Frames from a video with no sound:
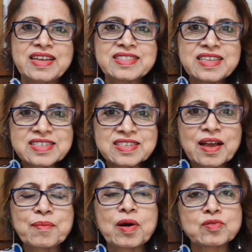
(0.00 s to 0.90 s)
This
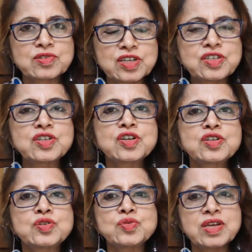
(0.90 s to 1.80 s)
amounted
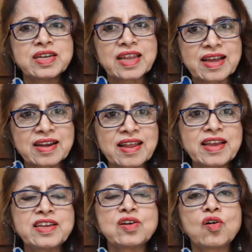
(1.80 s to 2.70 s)
to the
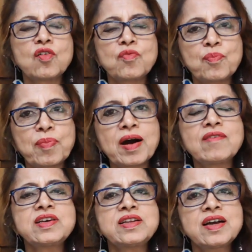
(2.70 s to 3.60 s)
decline of
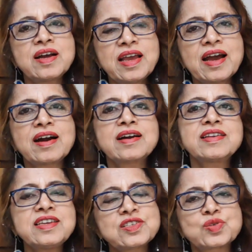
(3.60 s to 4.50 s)
power
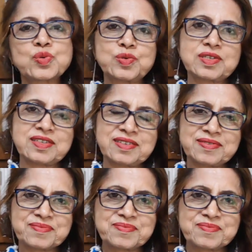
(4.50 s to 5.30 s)
hungry souls.